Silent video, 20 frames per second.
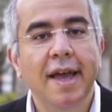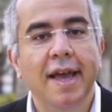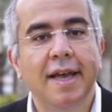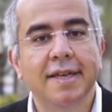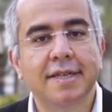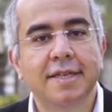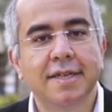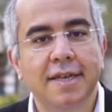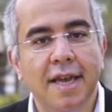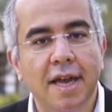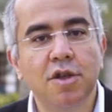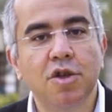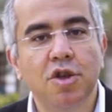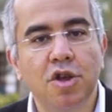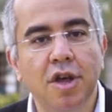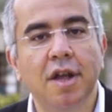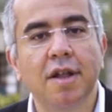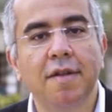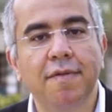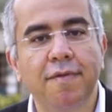
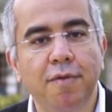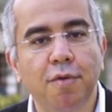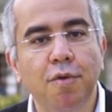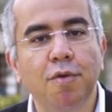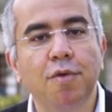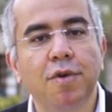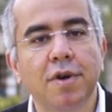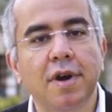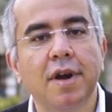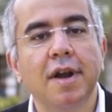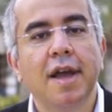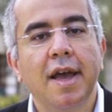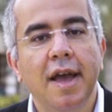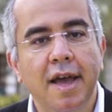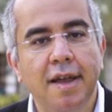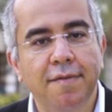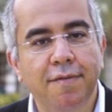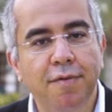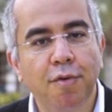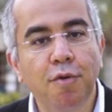essential for
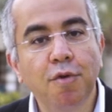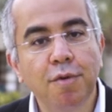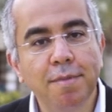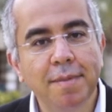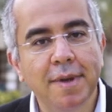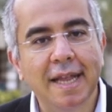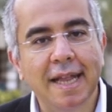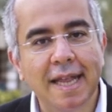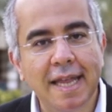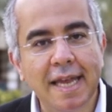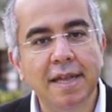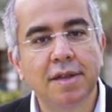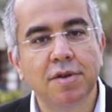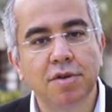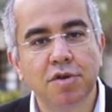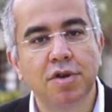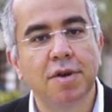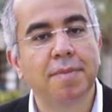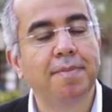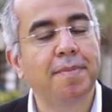informed
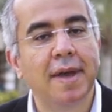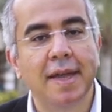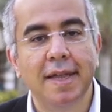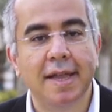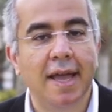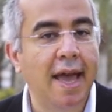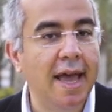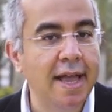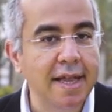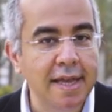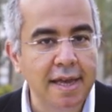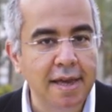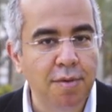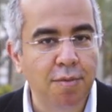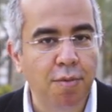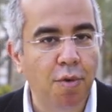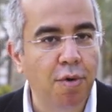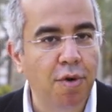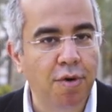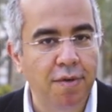leadership in any
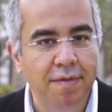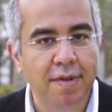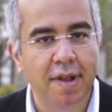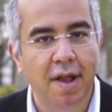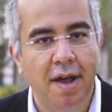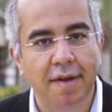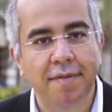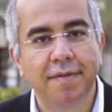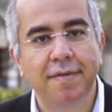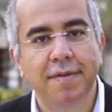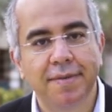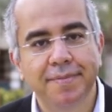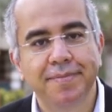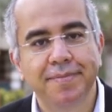walk of life.